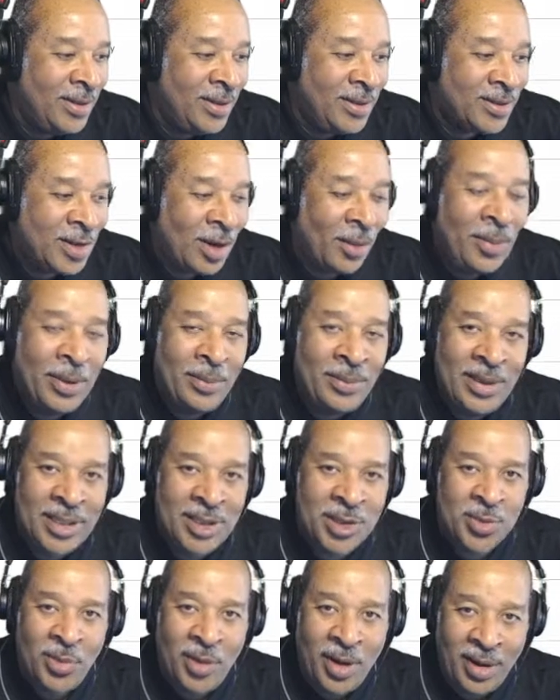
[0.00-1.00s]
Some people have
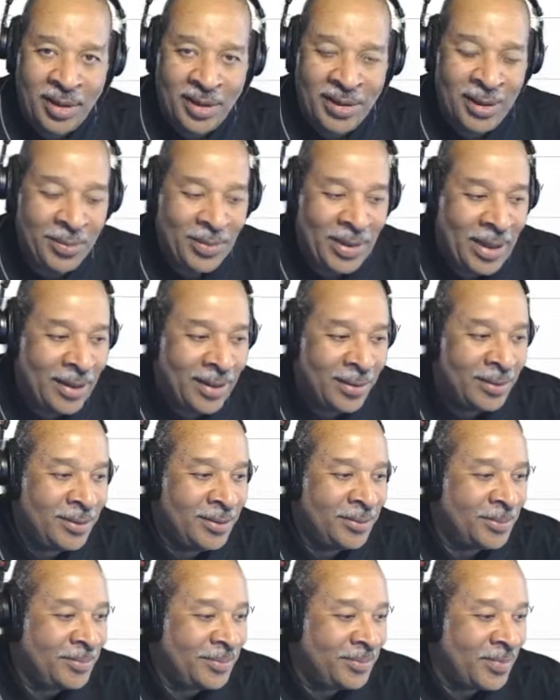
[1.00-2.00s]
smuggled them out,
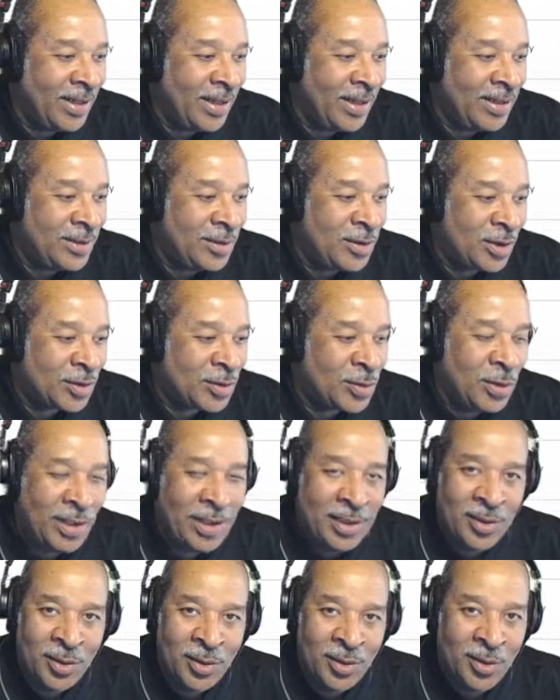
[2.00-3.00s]
and it's just
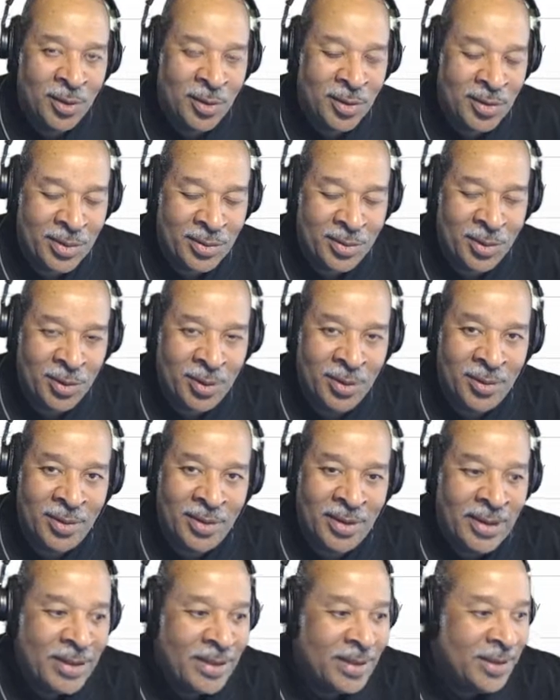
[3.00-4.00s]
really too gruesome to
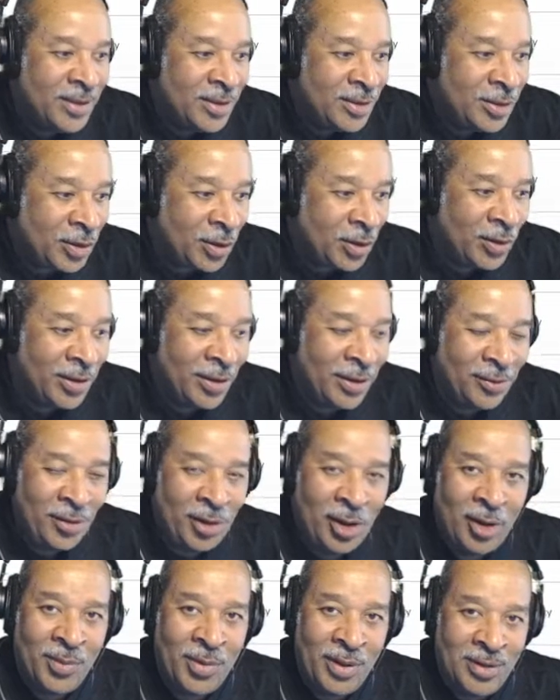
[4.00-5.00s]
show you in a
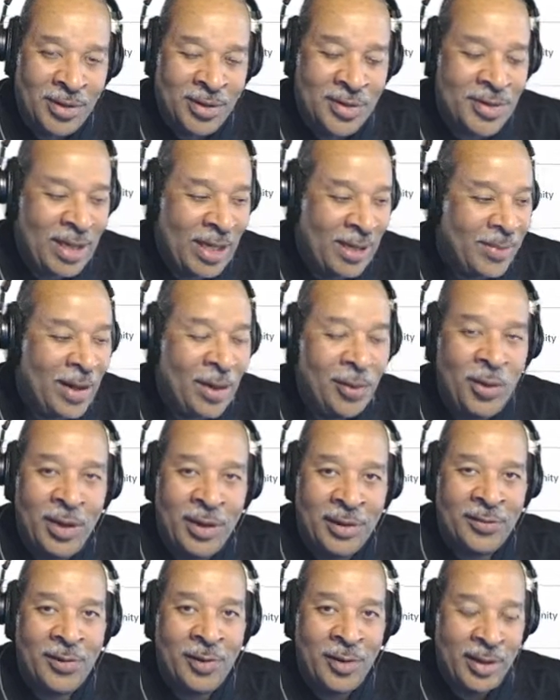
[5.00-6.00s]
video, but just take my
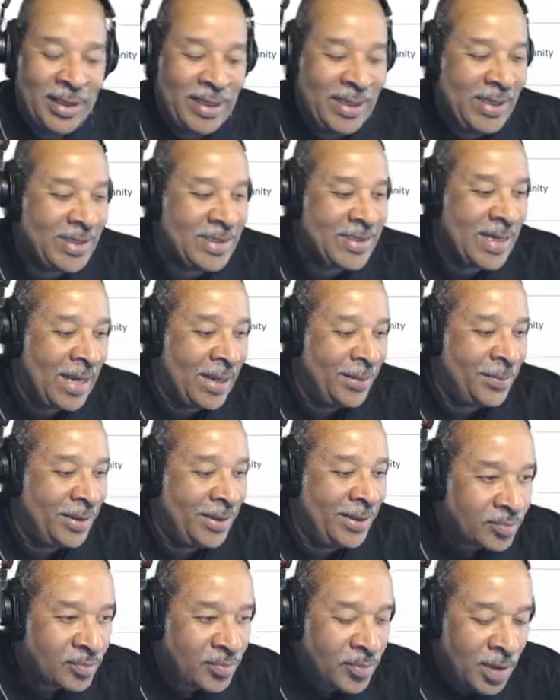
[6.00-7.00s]
word for it, it is
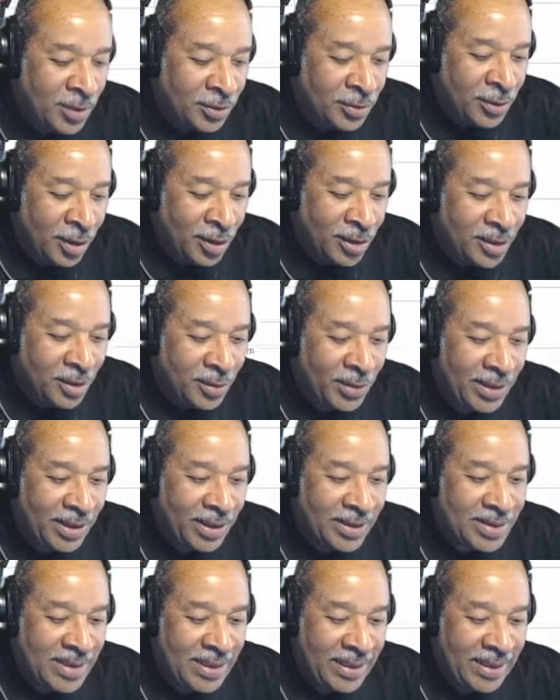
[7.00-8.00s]
happening. North Korea
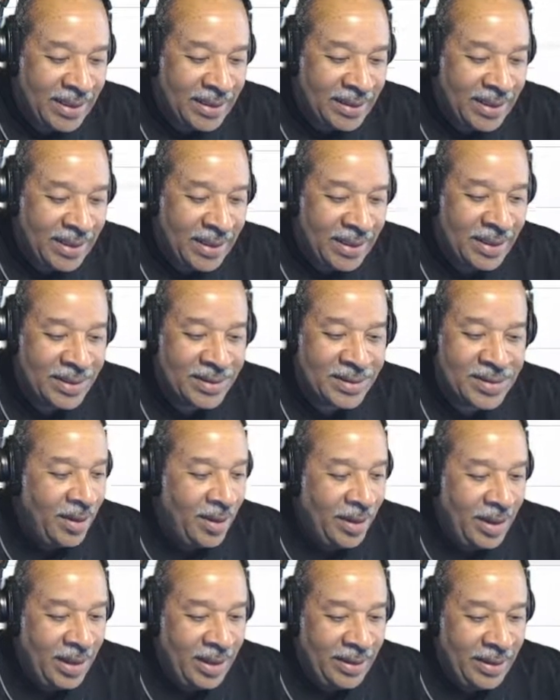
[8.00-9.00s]
is leading the list,
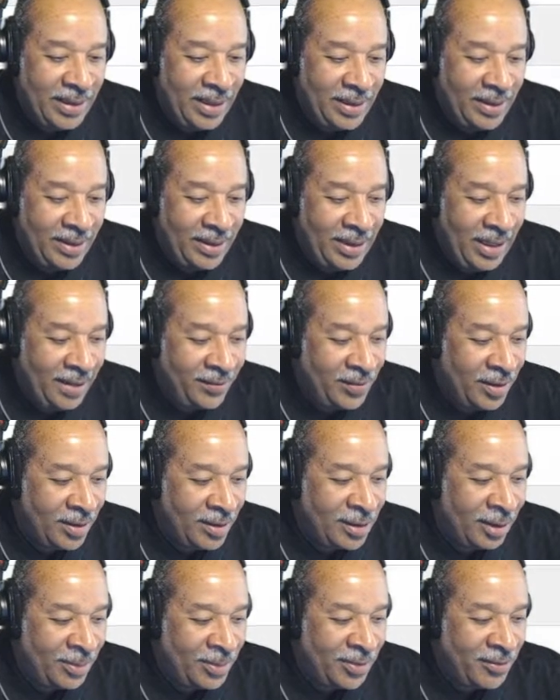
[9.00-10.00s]
and then you have a
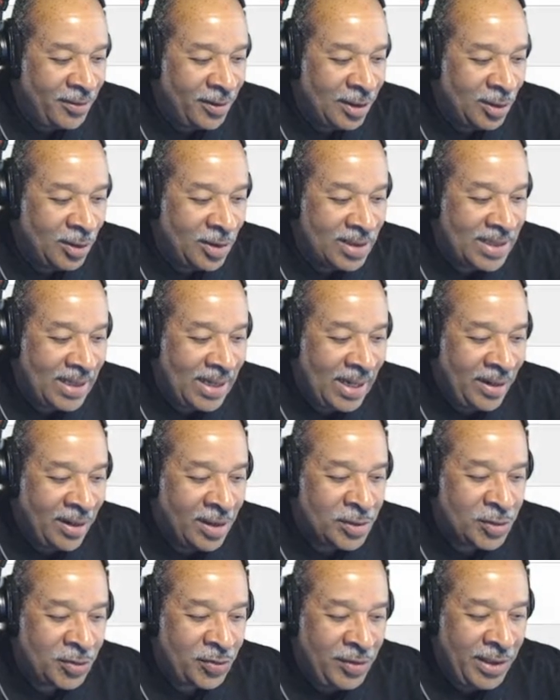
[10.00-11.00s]
couple of other ones,
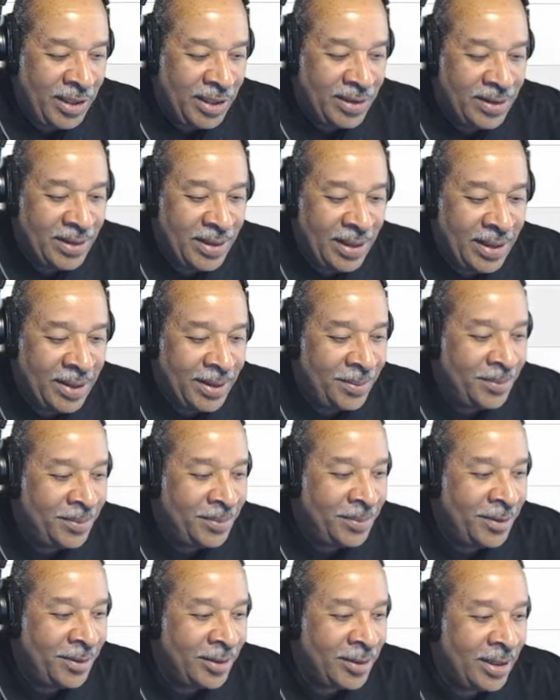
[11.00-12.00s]
Laos, Vietnam,
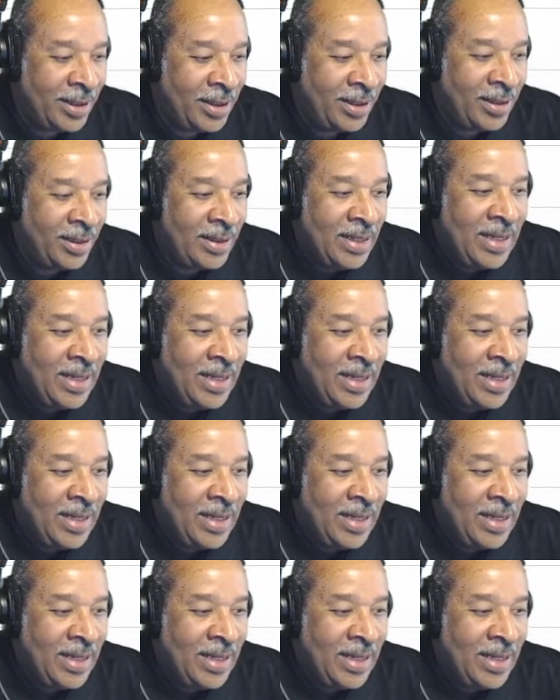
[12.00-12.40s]
okay?